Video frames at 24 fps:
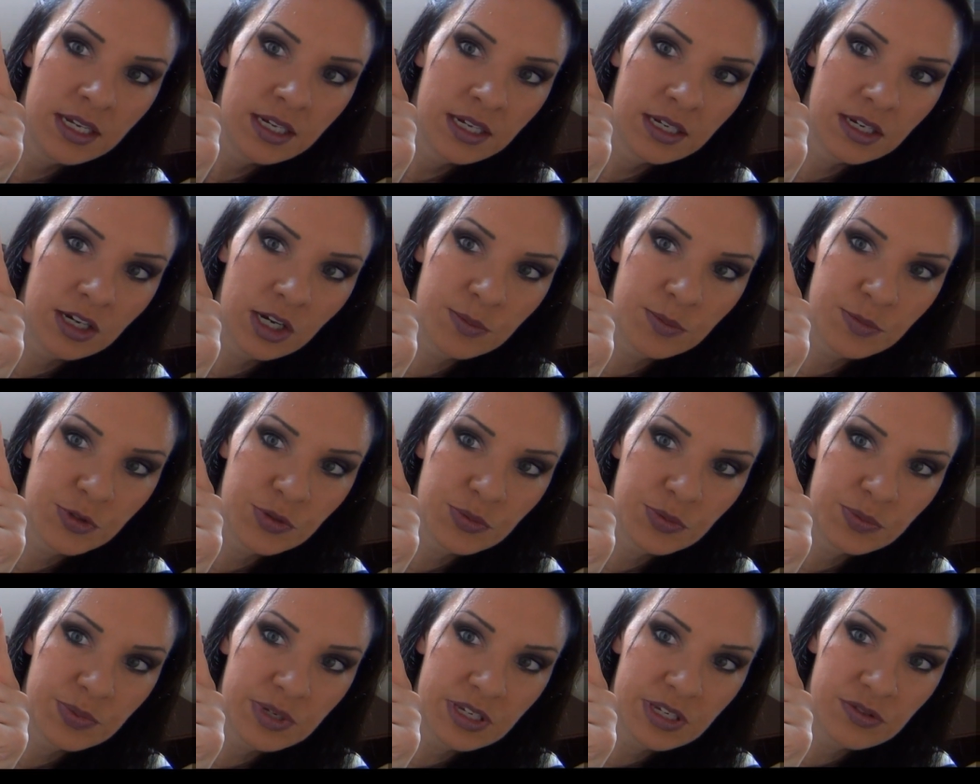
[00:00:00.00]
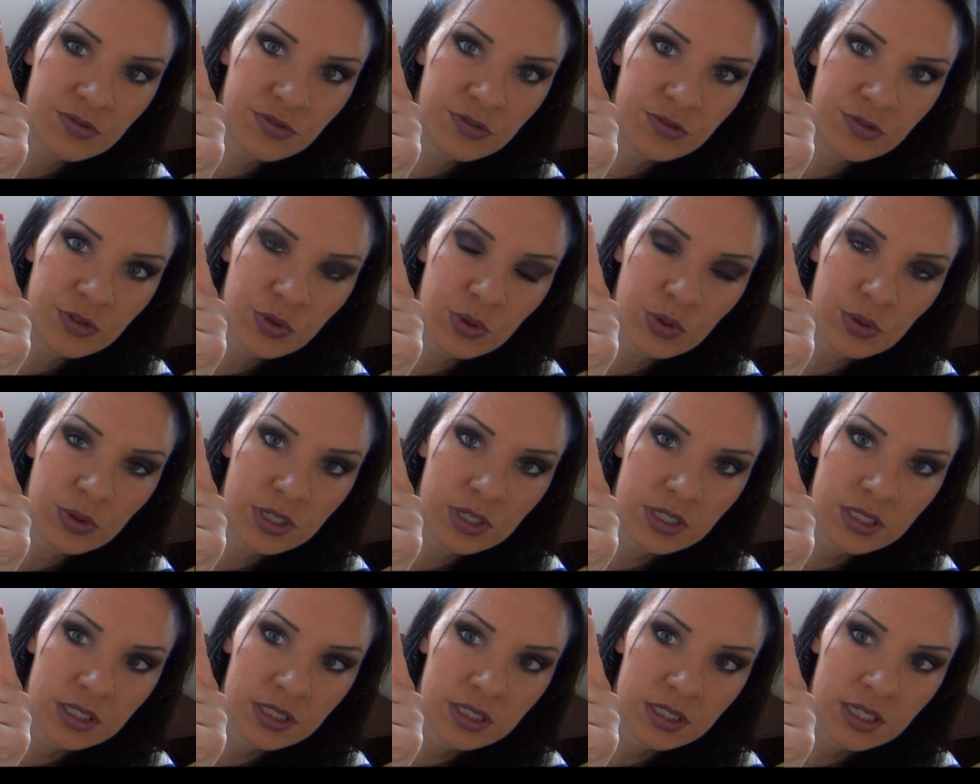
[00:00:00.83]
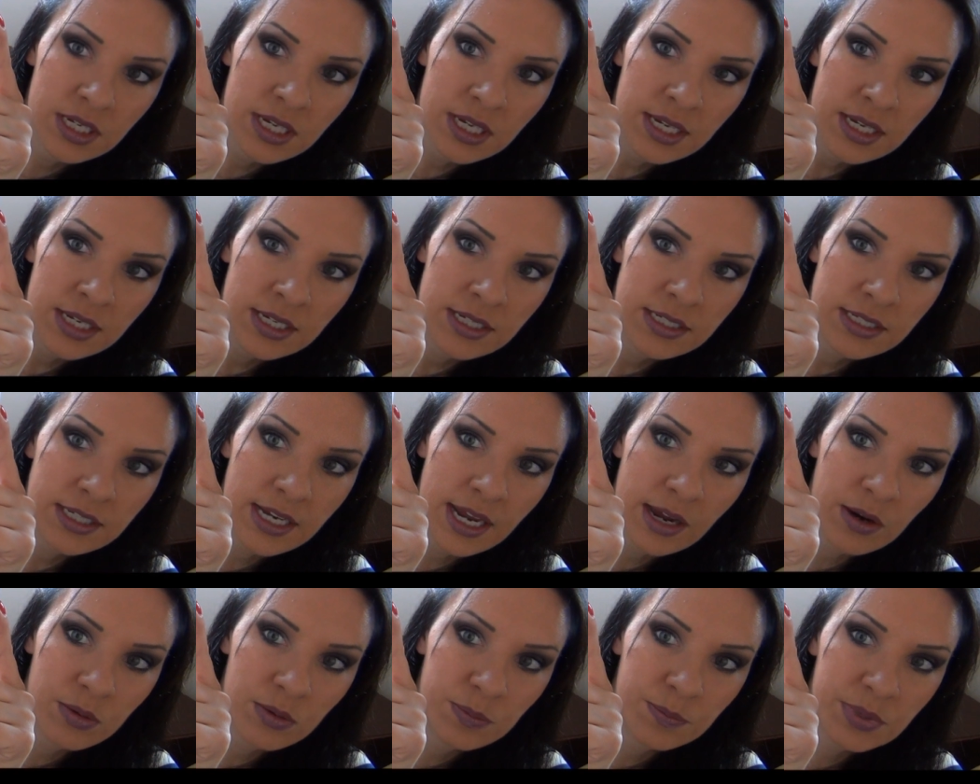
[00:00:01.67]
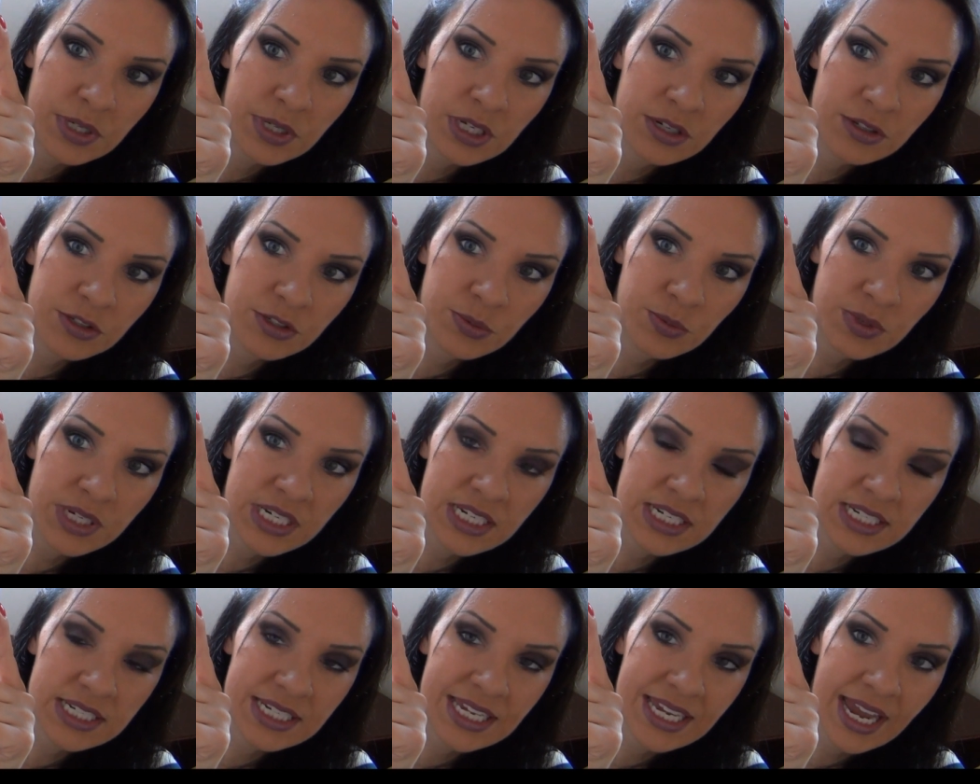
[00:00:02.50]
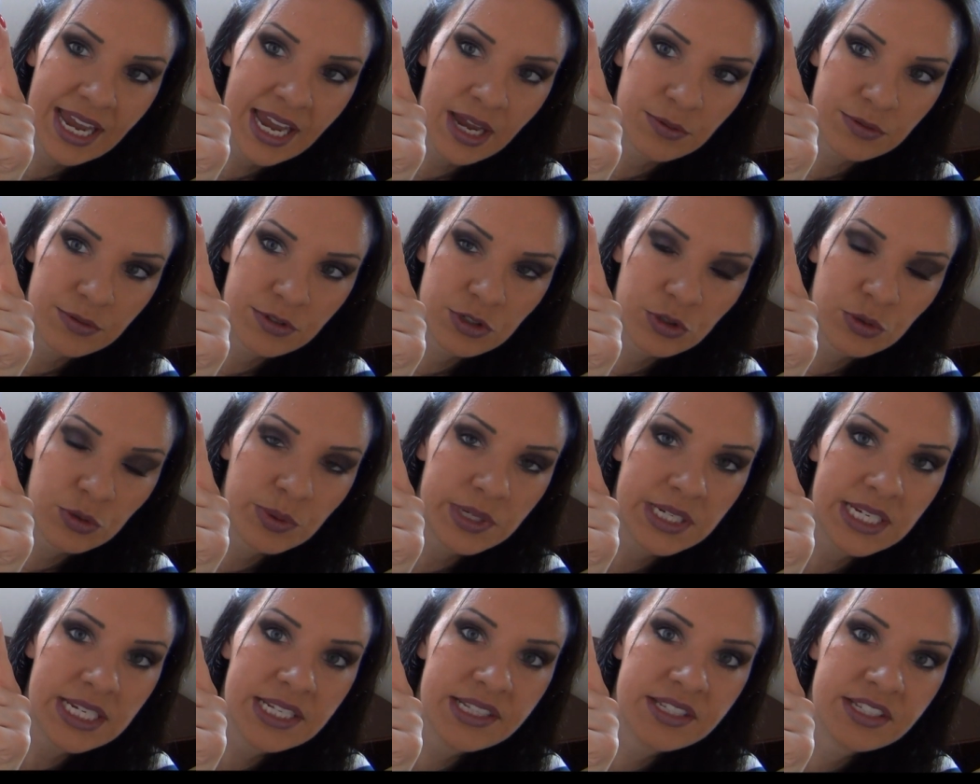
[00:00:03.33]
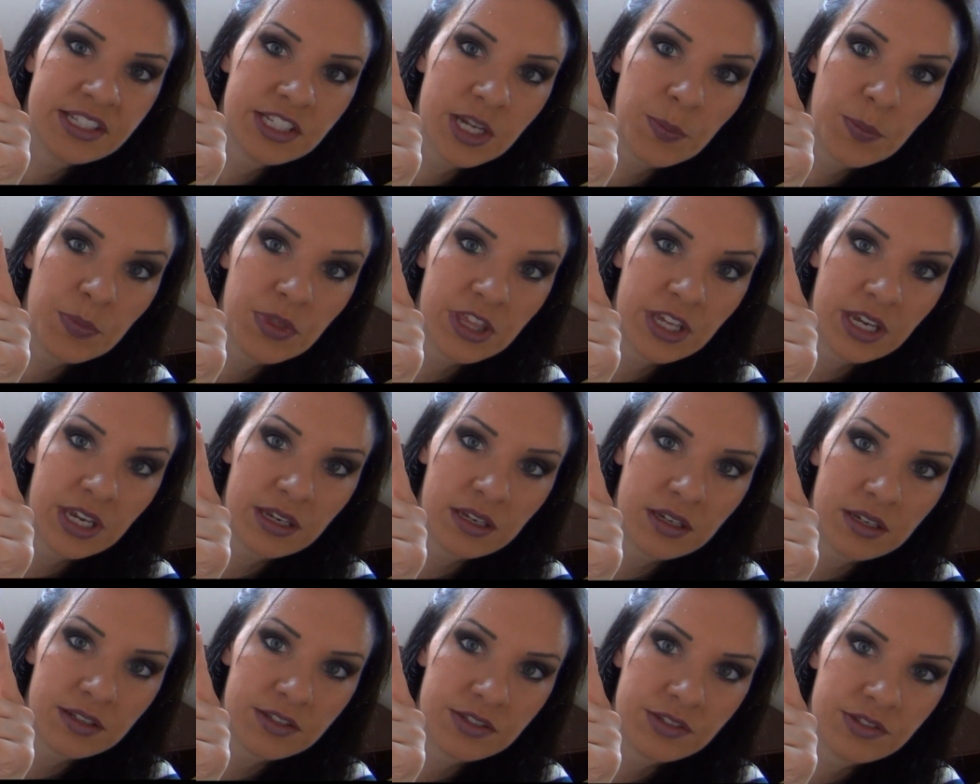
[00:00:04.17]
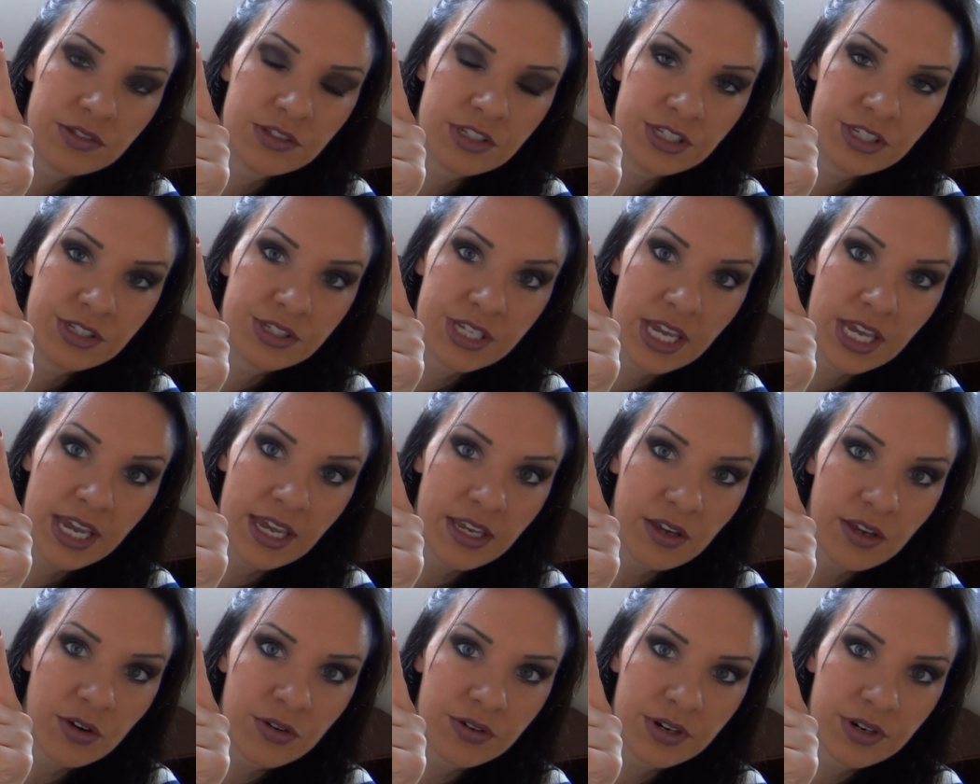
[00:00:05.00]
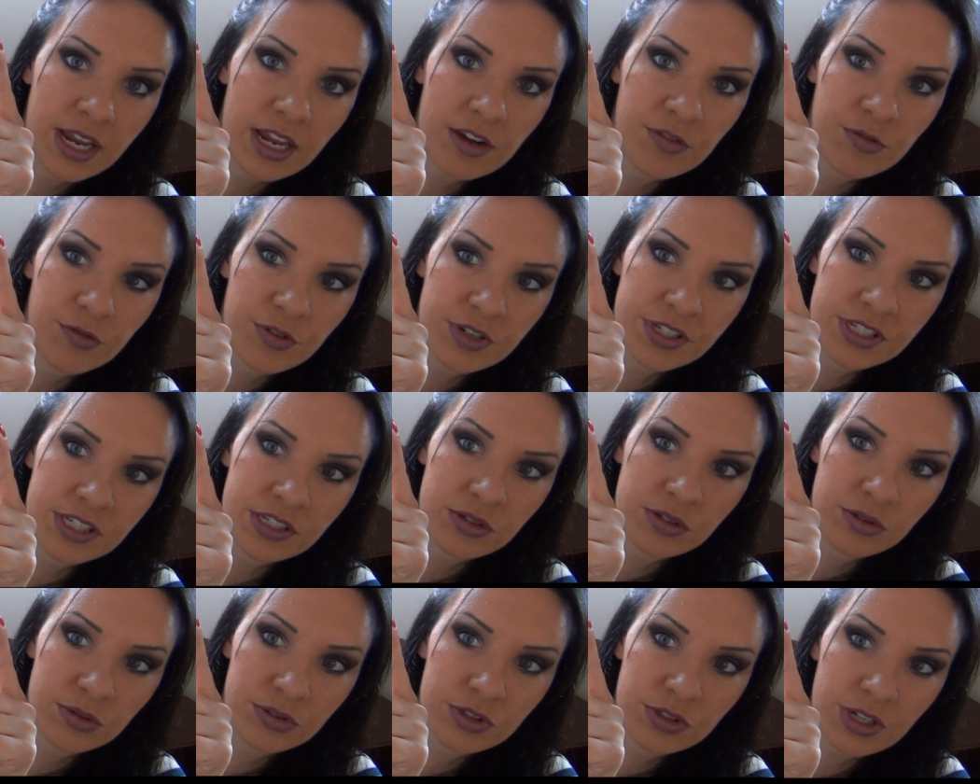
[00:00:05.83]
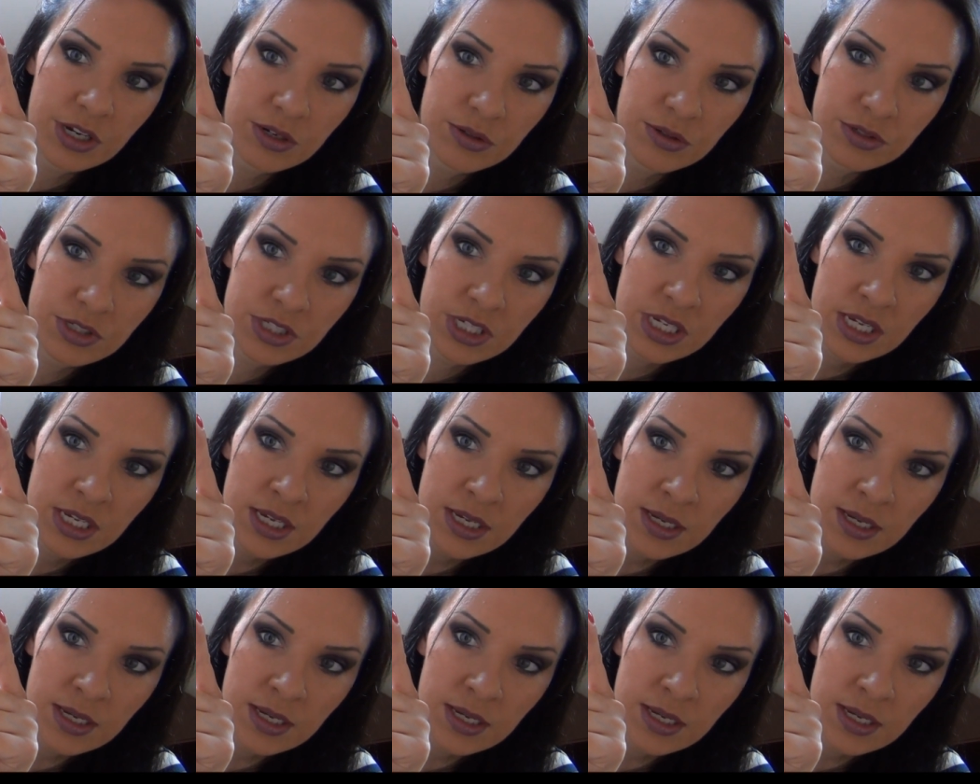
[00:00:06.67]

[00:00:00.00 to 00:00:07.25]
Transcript: comes on beat 4. Now, because we need a count, or we need something to say on every single note,